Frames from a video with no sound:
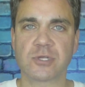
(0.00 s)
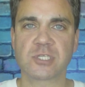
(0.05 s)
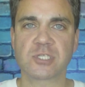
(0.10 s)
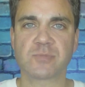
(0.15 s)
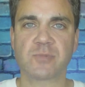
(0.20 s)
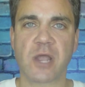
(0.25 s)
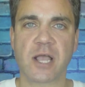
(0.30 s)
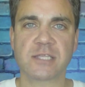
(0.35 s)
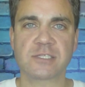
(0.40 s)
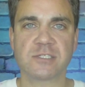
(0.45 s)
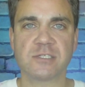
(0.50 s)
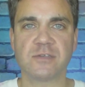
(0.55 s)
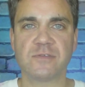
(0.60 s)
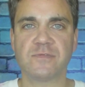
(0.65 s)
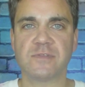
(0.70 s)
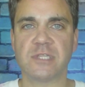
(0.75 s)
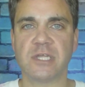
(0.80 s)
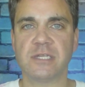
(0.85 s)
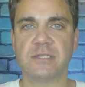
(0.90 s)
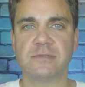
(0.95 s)

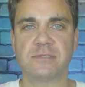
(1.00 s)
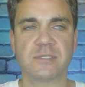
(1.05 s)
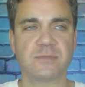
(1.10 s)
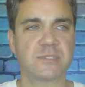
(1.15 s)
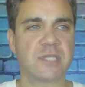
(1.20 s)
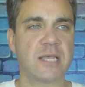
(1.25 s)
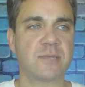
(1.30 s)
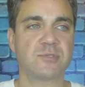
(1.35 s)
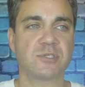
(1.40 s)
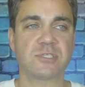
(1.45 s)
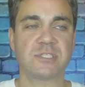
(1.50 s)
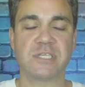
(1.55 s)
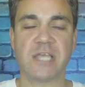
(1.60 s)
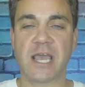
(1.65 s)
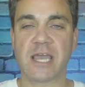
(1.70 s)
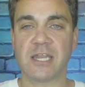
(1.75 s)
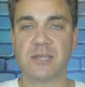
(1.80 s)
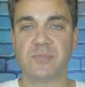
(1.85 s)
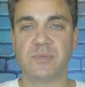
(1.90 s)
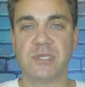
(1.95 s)
expressive. And then sometimes you'll see
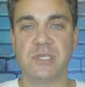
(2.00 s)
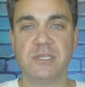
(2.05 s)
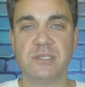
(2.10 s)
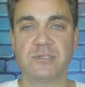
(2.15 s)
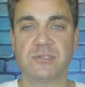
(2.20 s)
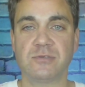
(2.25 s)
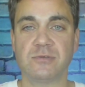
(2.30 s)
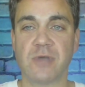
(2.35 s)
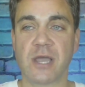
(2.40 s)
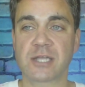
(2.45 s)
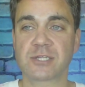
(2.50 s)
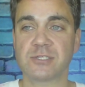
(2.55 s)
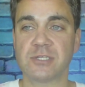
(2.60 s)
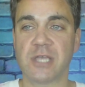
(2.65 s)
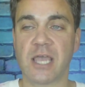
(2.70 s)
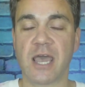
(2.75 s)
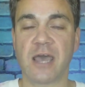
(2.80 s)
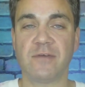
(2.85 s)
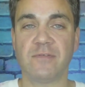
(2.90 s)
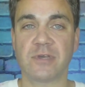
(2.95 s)
INFPs who
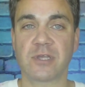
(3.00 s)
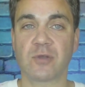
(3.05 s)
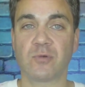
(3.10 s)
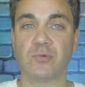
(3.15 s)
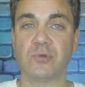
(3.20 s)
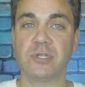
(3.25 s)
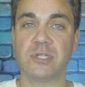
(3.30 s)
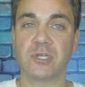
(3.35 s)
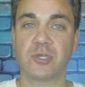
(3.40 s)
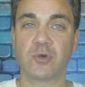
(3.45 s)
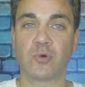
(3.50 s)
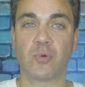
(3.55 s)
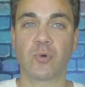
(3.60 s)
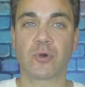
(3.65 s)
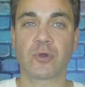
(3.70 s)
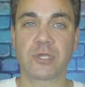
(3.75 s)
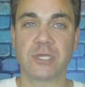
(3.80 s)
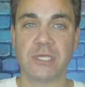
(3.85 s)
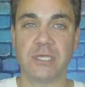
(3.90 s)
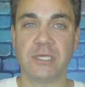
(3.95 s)
actually have like a really
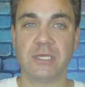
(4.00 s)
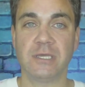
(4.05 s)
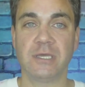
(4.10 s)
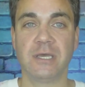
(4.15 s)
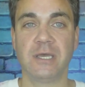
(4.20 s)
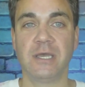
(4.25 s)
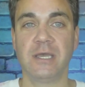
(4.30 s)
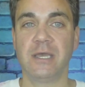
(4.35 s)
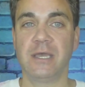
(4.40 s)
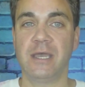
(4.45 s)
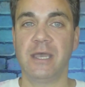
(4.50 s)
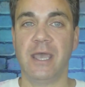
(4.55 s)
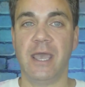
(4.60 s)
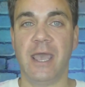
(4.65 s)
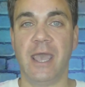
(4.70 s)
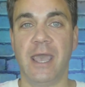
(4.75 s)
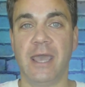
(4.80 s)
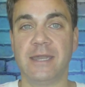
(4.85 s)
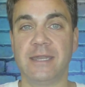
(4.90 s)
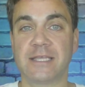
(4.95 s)
quirky
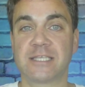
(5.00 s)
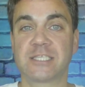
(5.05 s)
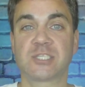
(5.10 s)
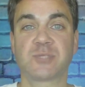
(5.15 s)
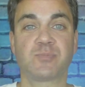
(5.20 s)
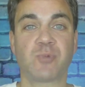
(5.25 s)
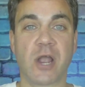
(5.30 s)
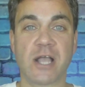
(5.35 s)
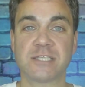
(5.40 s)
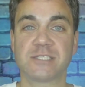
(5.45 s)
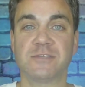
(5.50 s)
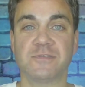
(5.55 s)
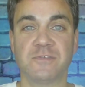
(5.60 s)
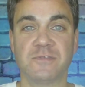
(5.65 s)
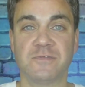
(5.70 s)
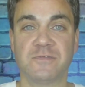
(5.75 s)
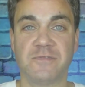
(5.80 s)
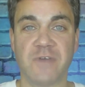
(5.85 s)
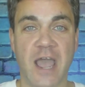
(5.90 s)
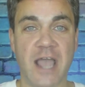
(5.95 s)
and
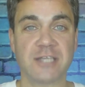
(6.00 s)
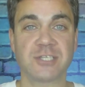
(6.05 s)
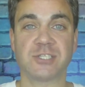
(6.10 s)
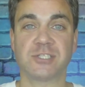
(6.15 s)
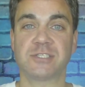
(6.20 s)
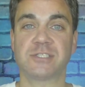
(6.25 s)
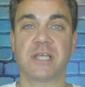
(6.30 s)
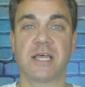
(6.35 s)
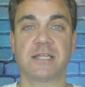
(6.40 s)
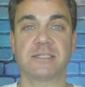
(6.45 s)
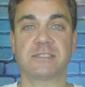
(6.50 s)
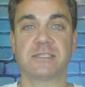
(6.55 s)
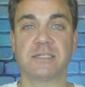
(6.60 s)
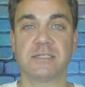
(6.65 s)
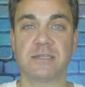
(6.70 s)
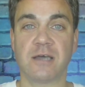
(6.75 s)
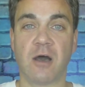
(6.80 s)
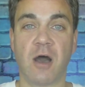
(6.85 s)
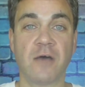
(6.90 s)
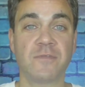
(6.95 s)
expressive fashion sense.
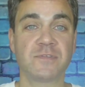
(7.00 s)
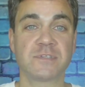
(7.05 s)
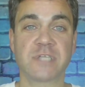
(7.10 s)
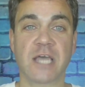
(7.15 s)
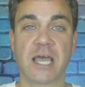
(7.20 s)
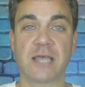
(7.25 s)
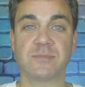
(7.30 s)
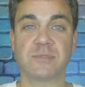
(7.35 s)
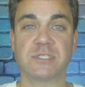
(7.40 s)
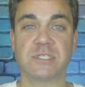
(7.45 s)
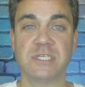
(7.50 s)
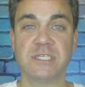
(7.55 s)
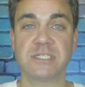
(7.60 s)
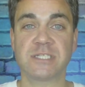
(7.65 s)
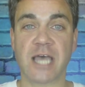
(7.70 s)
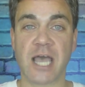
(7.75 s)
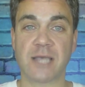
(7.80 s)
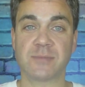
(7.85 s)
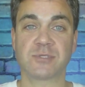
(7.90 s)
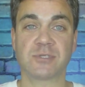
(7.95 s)
And oftentimes these
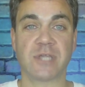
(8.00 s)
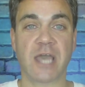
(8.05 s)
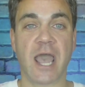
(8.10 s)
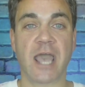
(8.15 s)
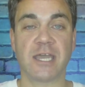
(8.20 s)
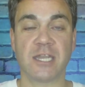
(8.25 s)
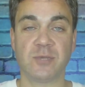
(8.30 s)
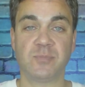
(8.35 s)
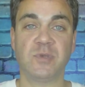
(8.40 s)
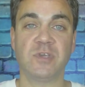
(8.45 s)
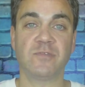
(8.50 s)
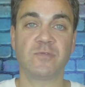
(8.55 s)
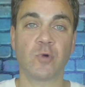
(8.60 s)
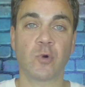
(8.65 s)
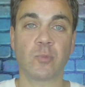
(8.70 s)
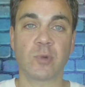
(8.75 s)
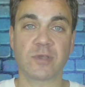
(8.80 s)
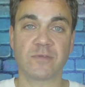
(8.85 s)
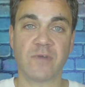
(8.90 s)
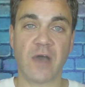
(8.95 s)
types are the INFP four wing